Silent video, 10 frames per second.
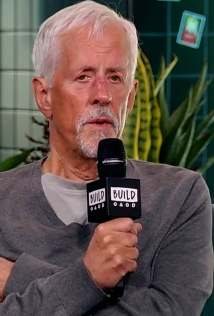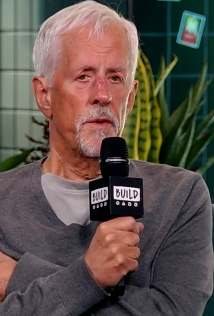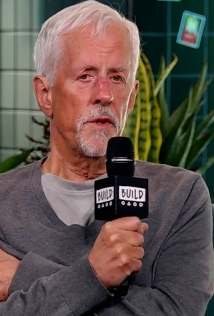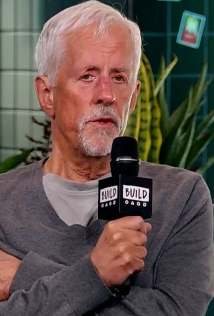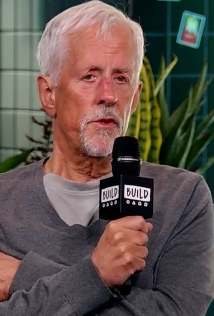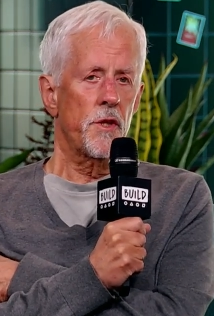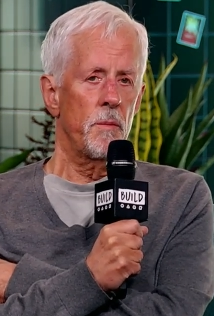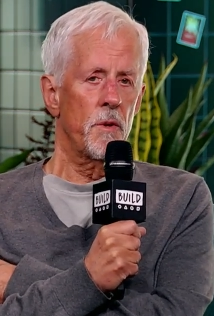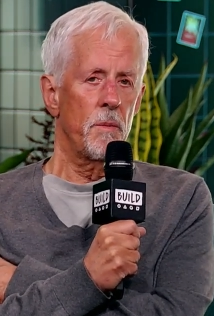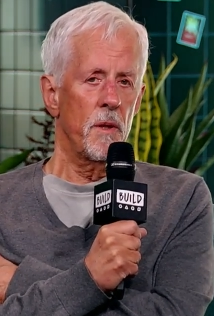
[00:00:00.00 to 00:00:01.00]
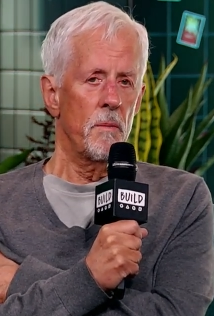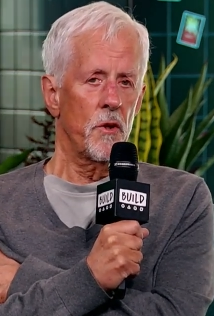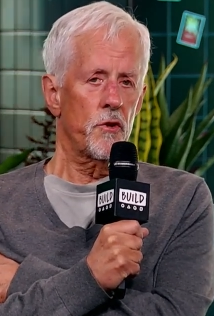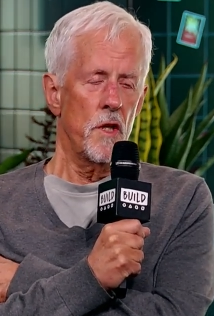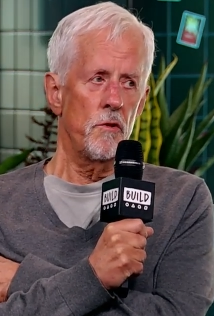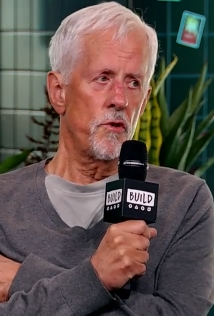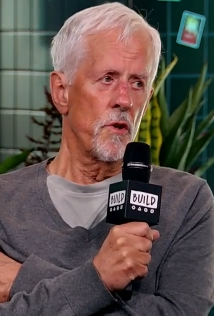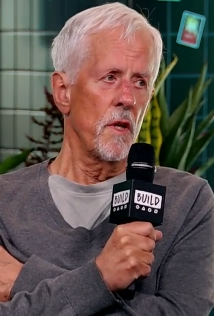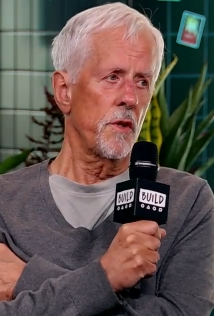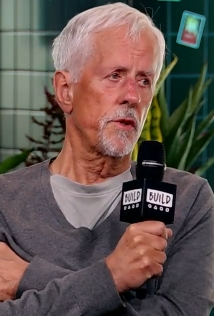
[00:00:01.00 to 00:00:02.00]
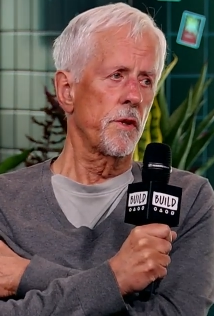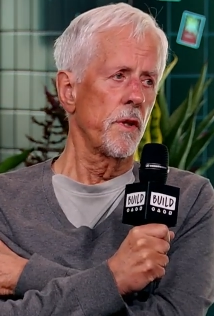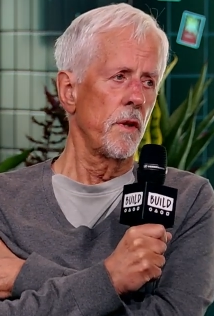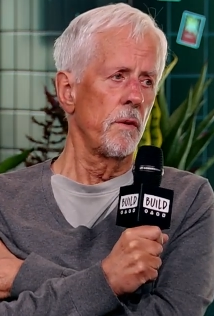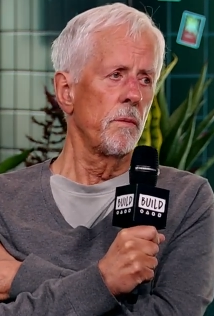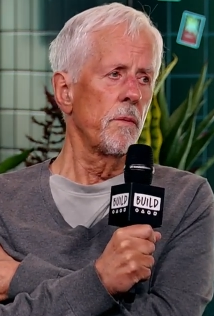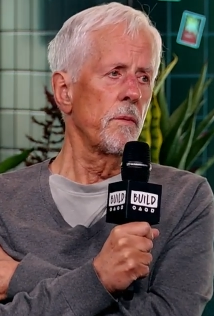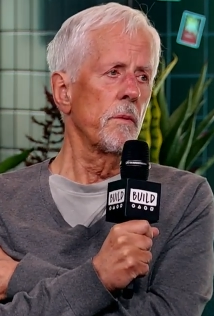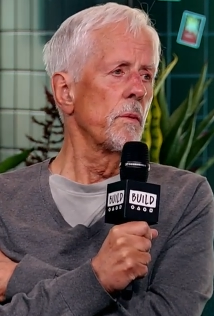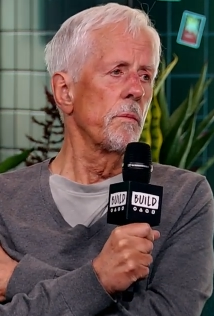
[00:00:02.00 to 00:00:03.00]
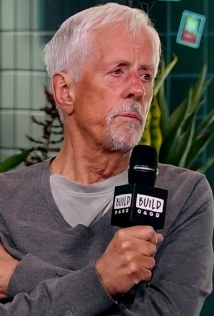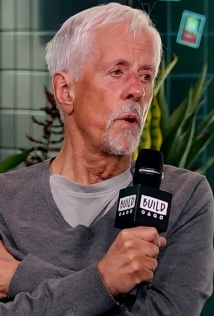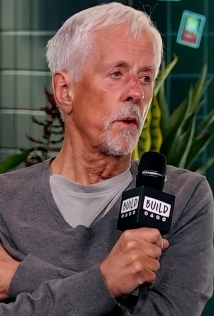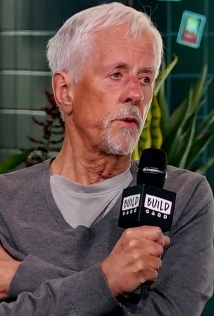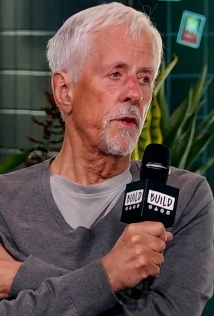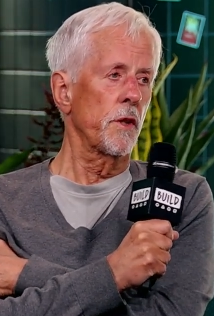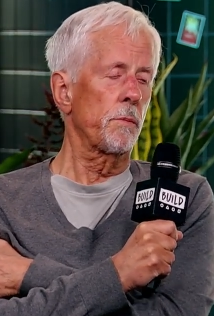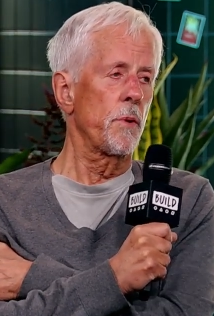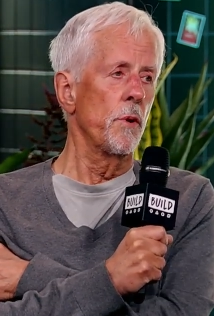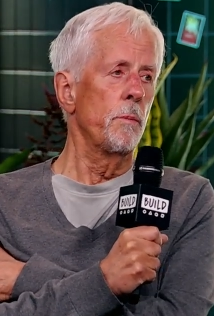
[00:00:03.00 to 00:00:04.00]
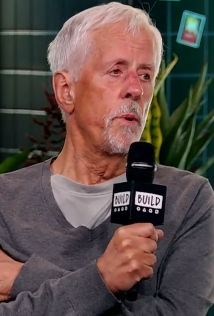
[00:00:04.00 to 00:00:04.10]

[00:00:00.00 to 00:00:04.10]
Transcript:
Speaker 1: doesn't seem to be much interest in politics, pure